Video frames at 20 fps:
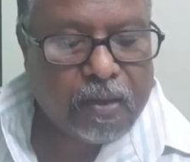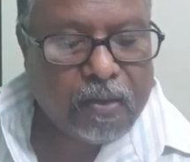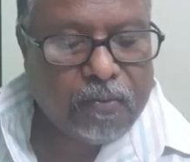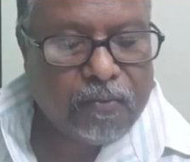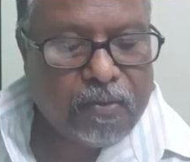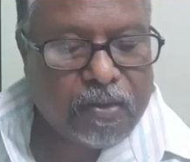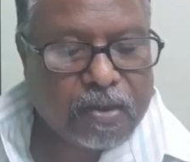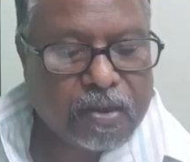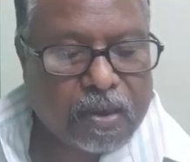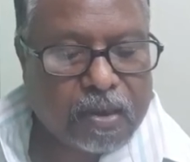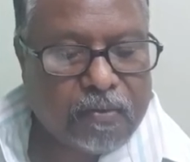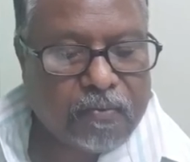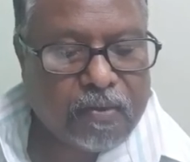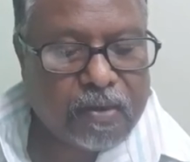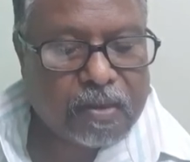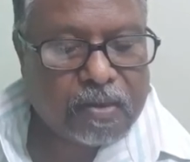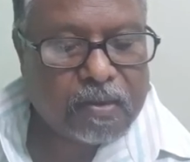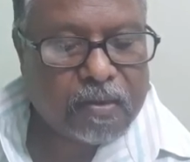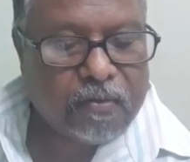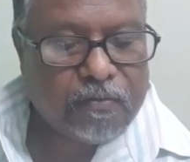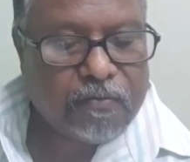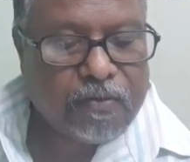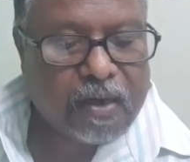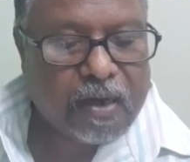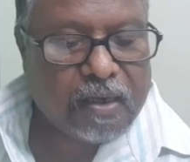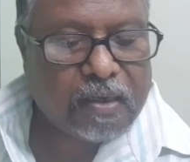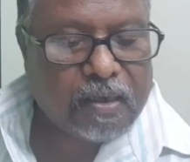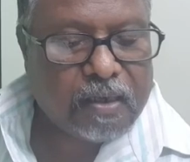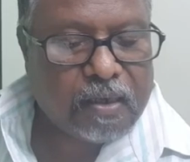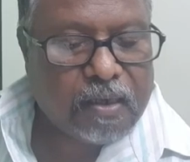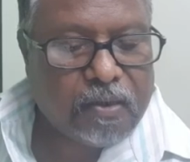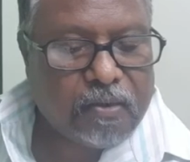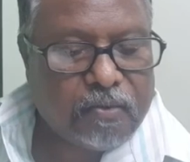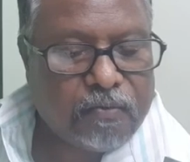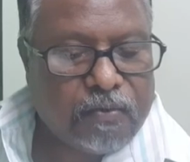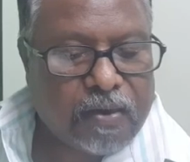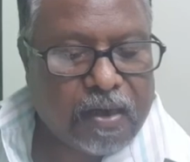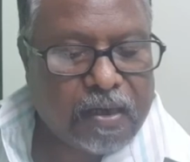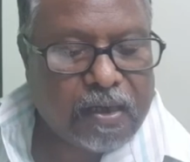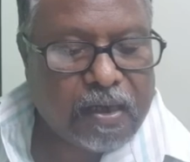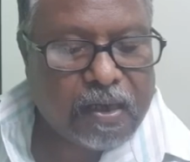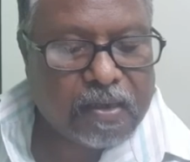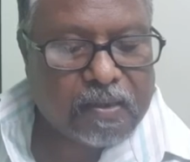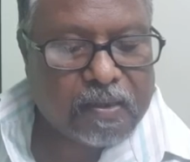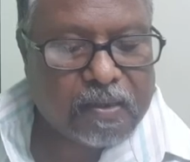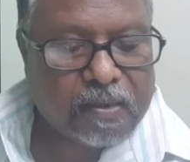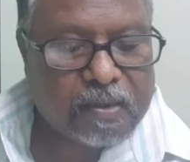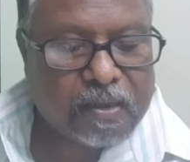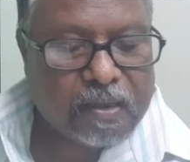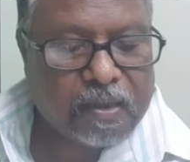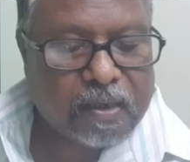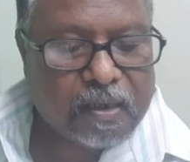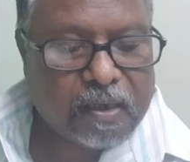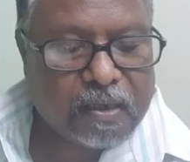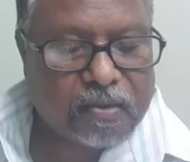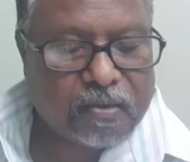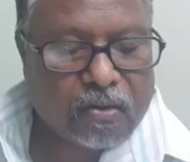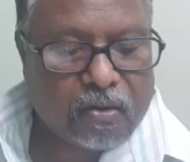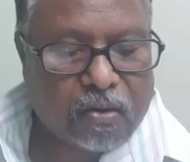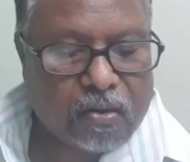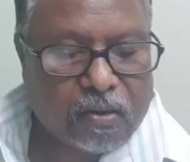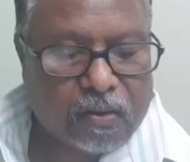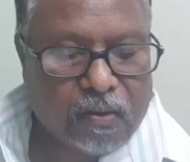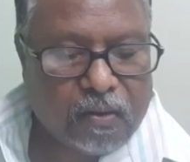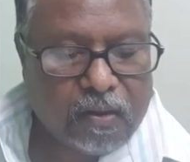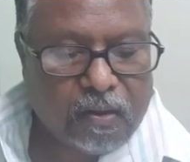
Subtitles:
which converts fat into fatty acids and the glycerol;